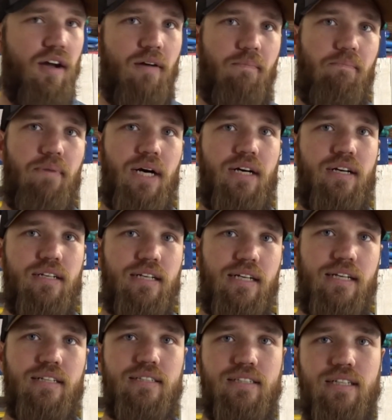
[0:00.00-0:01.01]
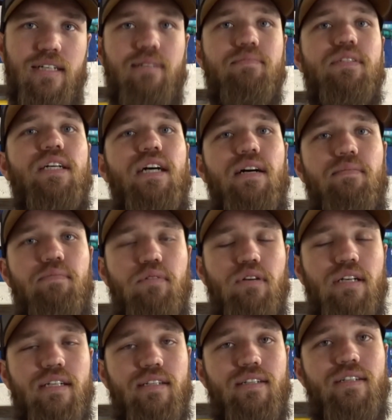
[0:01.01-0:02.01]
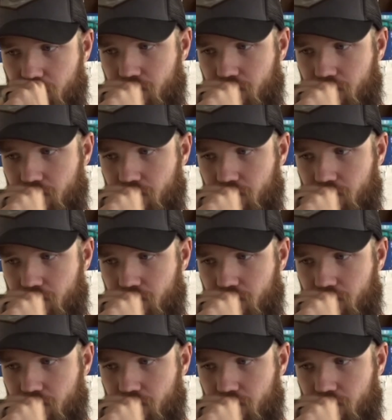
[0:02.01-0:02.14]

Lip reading: but it is time to upgrade.